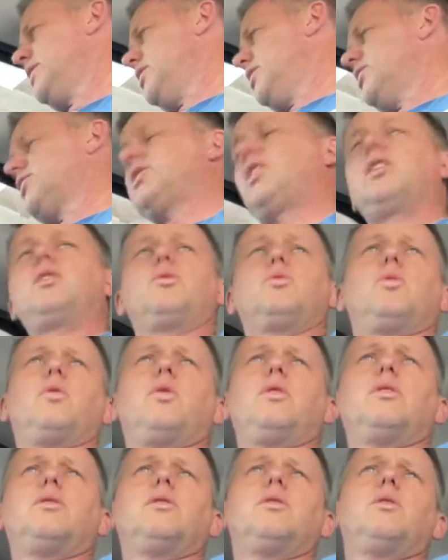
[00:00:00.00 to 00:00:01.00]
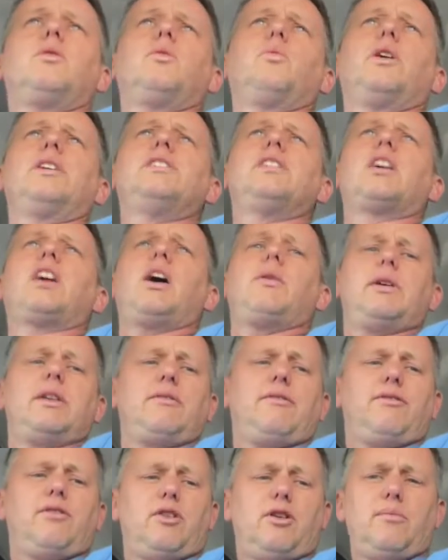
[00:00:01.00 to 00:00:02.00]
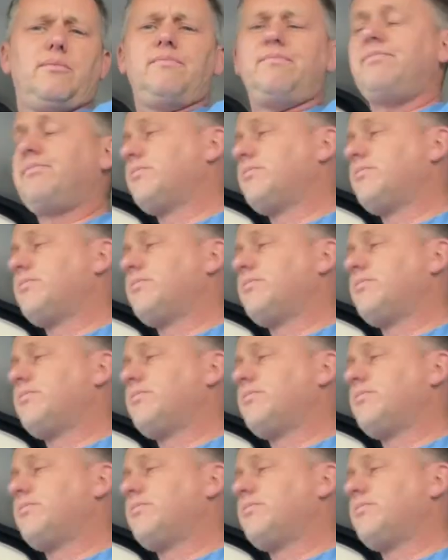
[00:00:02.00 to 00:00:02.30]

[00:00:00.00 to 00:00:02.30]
So when you're going from